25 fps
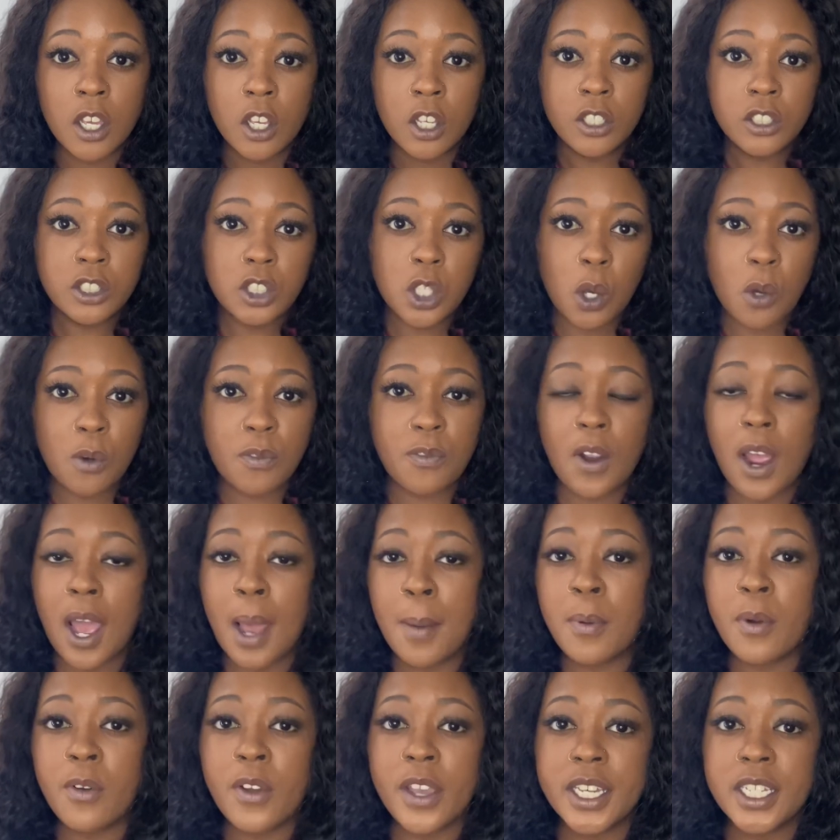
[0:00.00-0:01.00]
So for
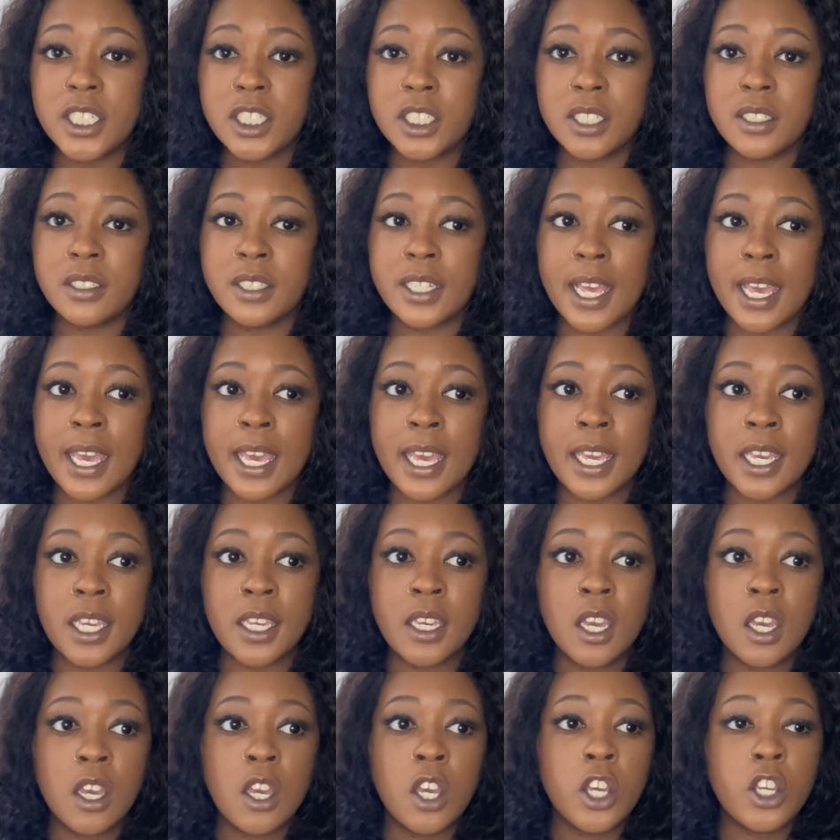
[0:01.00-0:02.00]
operation day,
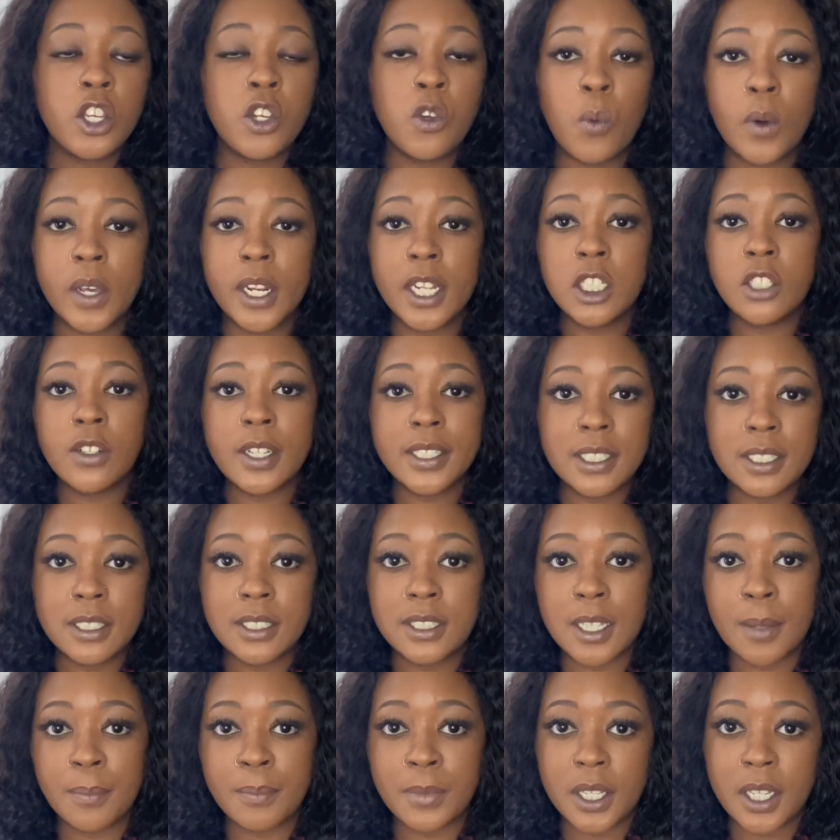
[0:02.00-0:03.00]
you want to dress in
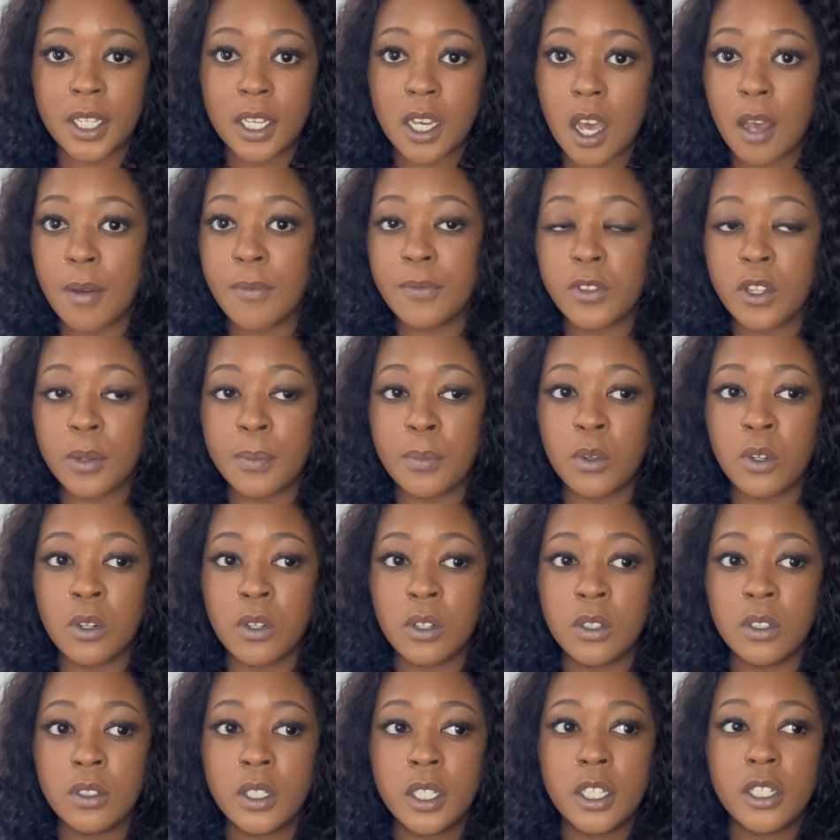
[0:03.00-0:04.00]
something
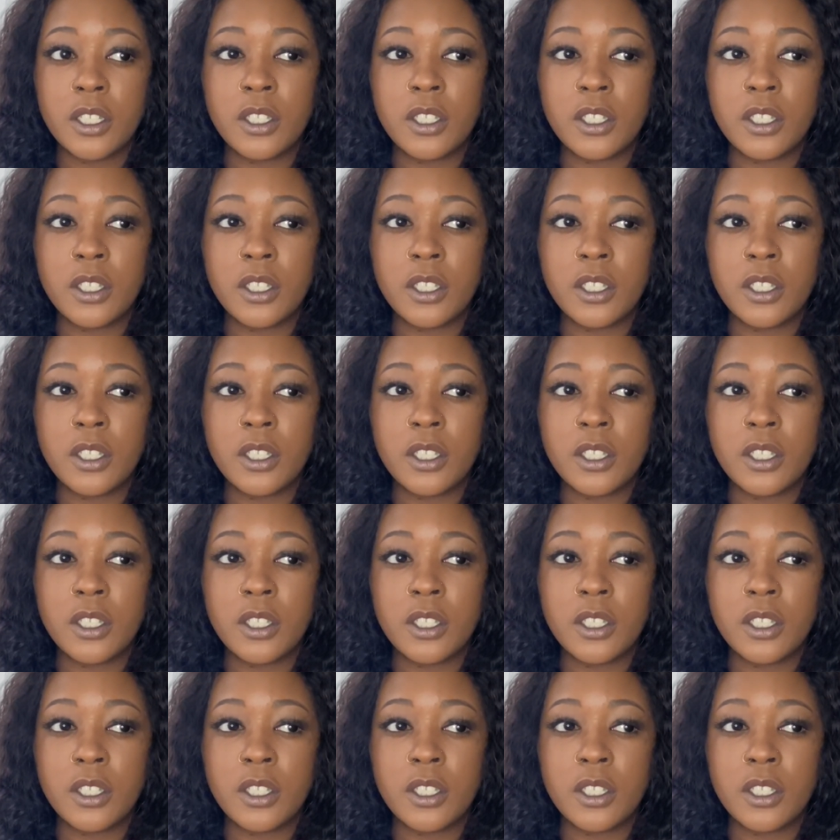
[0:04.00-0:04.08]
comfortable.